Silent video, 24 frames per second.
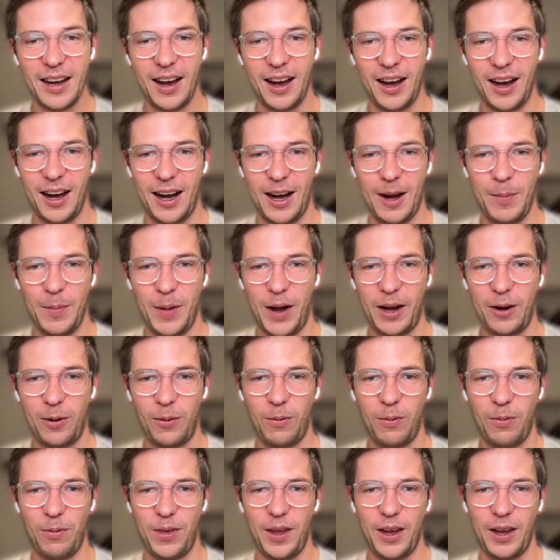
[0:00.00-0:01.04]
I
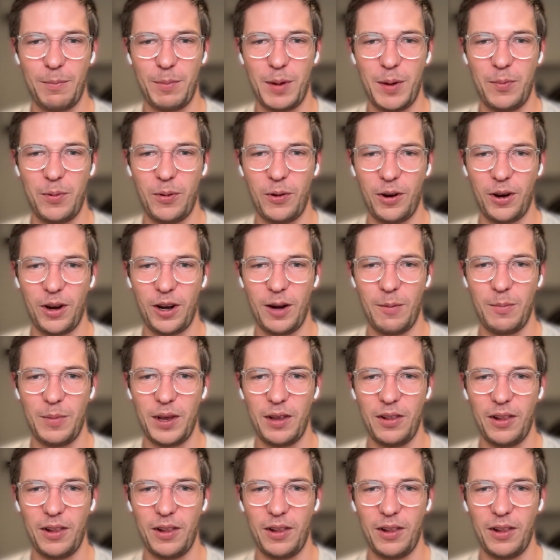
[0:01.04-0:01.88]
don't think people are going to be